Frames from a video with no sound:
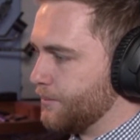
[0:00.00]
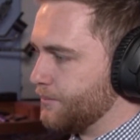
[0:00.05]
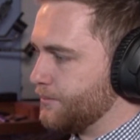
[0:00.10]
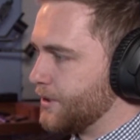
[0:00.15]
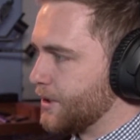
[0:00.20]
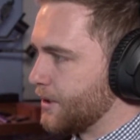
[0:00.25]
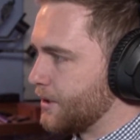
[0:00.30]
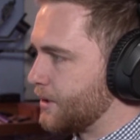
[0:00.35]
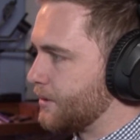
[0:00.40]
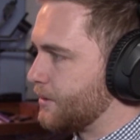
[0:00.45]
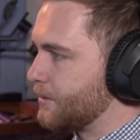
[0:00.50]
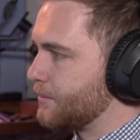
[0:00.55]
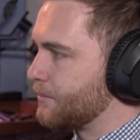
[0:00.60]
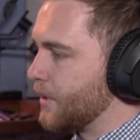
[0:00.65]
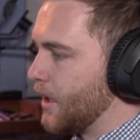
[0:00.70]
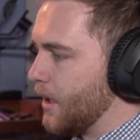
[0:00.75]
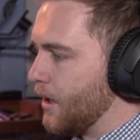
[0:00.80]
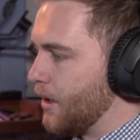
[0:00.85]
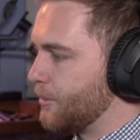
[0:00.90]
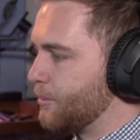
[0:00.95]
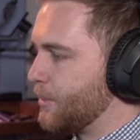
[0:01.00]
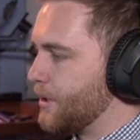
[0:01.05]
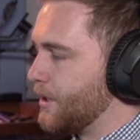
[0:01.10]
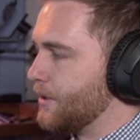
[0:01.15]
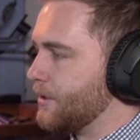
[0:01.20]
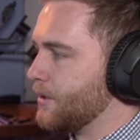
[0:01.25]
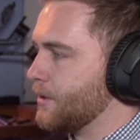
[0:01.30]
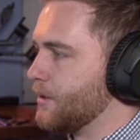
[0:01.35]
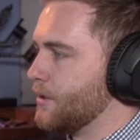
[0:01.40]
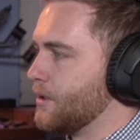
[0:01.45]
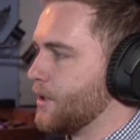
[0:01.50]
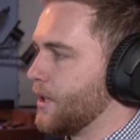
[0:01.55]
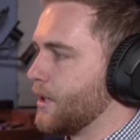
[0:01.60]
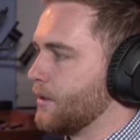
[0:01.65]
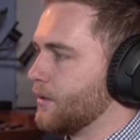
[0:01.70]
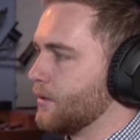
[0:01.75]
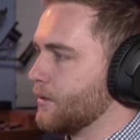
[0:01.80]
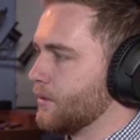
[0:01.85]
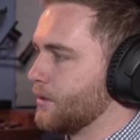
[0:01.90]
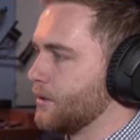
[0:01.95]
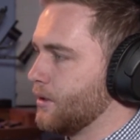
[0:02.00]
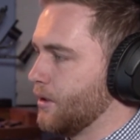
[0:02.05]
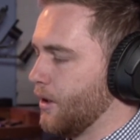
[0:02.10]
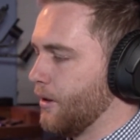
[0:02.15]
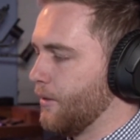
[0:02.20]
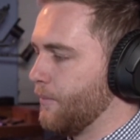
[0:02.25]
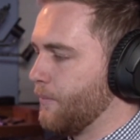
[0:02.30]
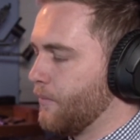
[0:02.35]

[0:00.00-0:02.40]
just art piece in general. So